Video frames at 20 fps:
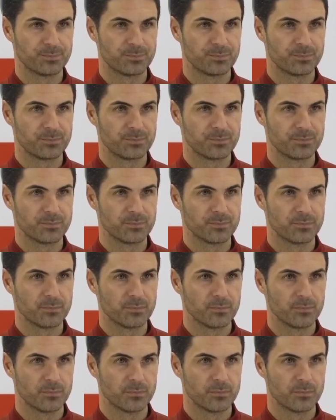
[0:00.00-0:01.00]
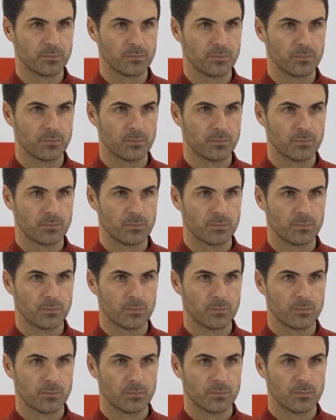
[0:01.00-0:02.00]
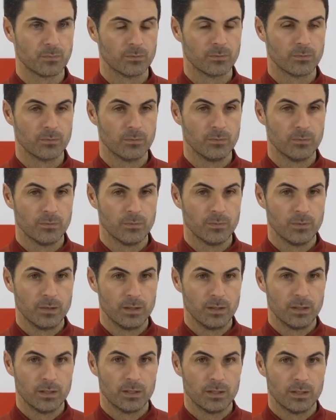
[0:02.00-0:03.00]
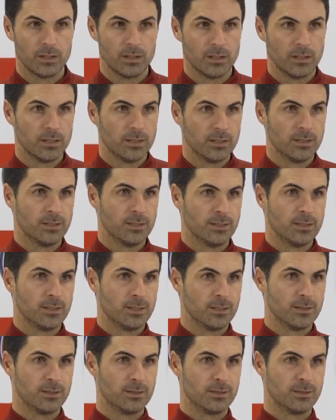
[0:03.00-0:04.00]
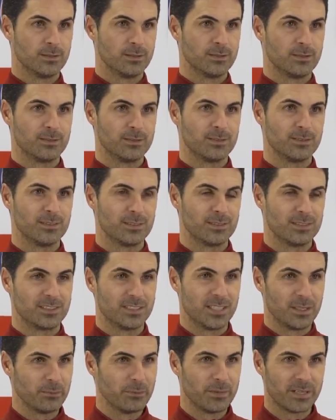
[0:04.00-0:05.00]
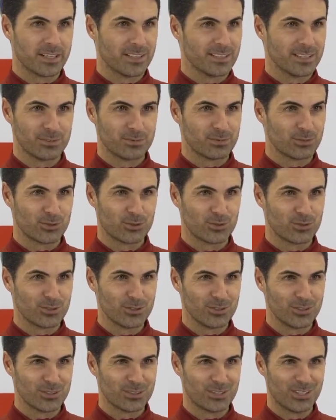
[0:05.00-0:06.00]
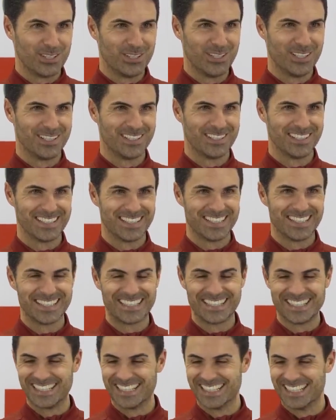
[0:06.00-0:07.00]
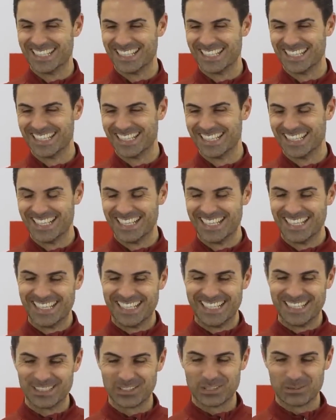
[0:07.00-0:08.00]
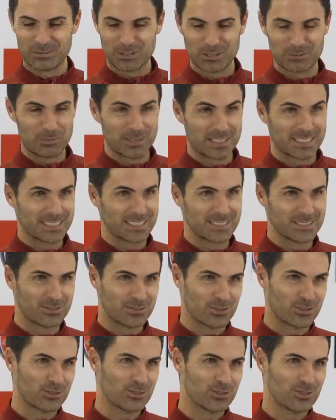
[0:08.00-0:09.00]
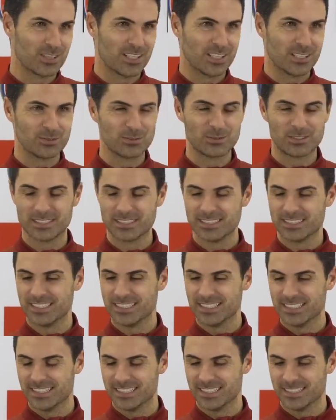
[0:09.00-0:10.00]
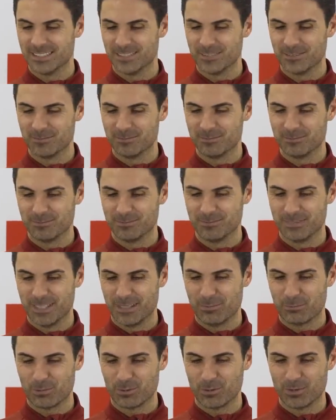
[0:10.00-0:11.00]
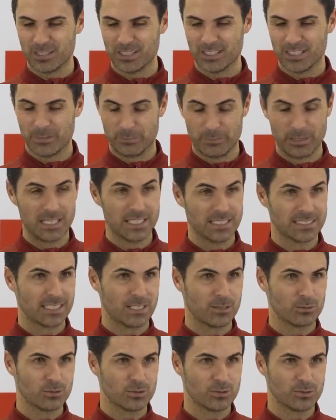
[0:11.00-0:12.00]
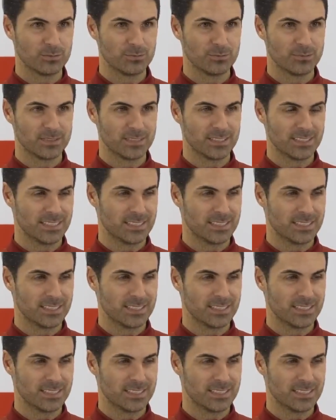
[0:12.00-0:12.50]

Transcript: Arsenal playing Brentford an away game this Saturday, Arsenal won the last time they visited Brentford winning with three goals to nil. But Arsenal's injury list is growing, fitness worries have already plagued